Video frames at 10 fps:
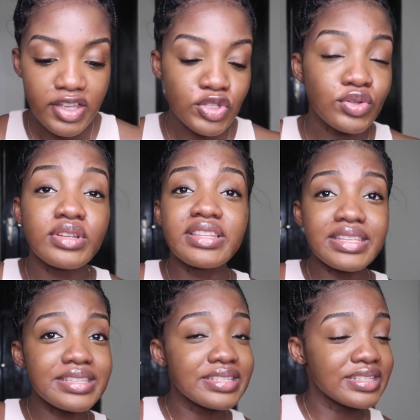So
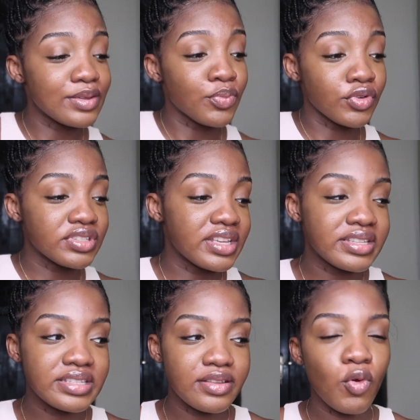this
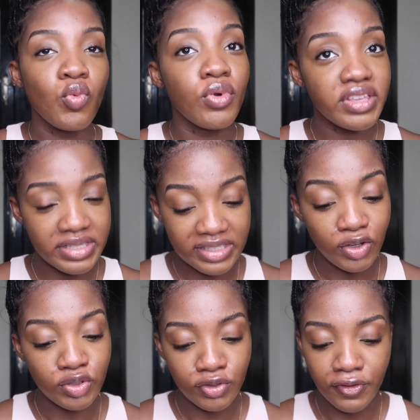process wastes a
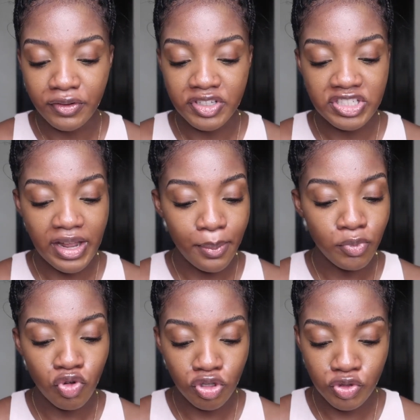lot of foundation.
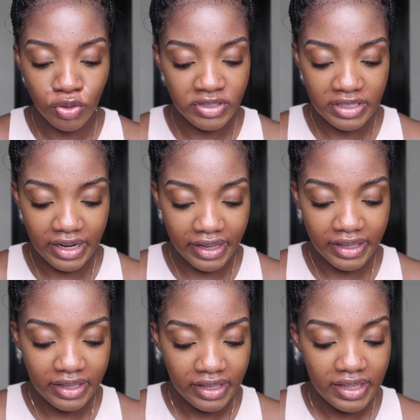I'm not going to lie,
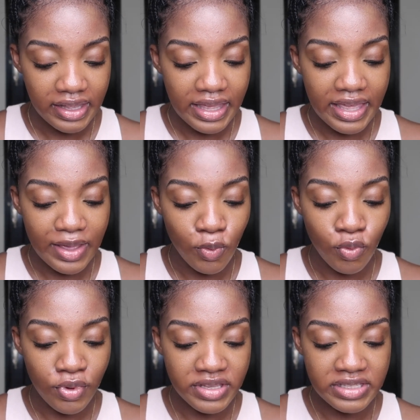it
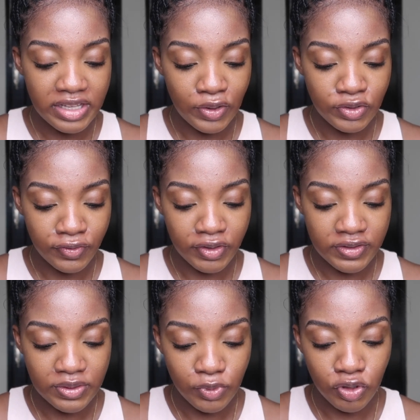wastes a lot of
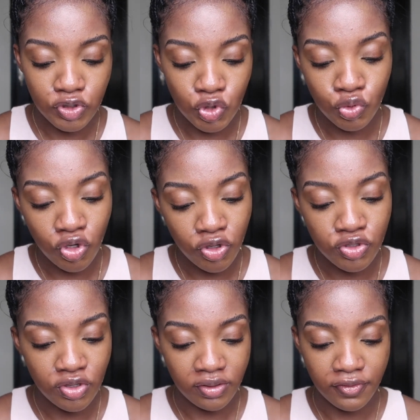foundation because you will not
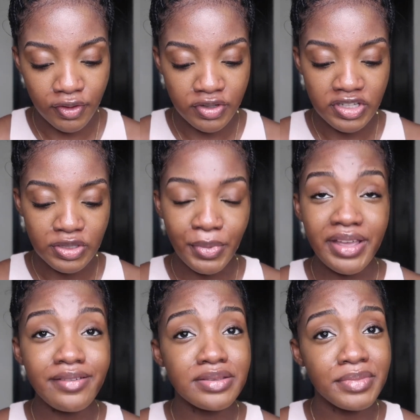use all the foundation, but you
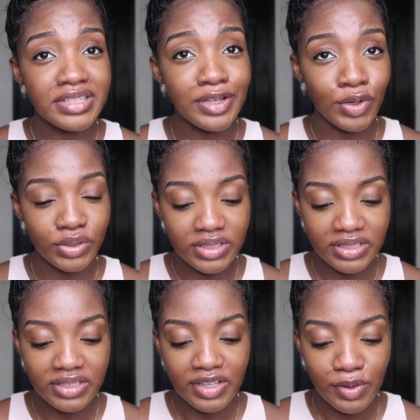have to mix a lot
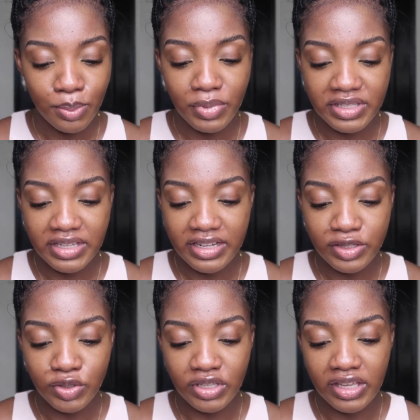basically
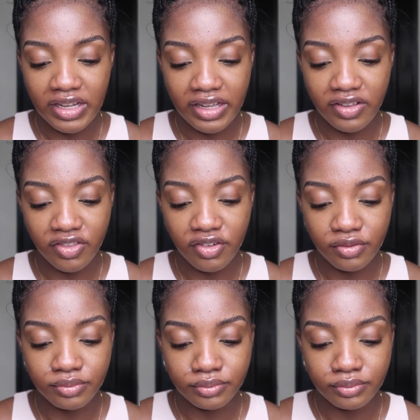to get like the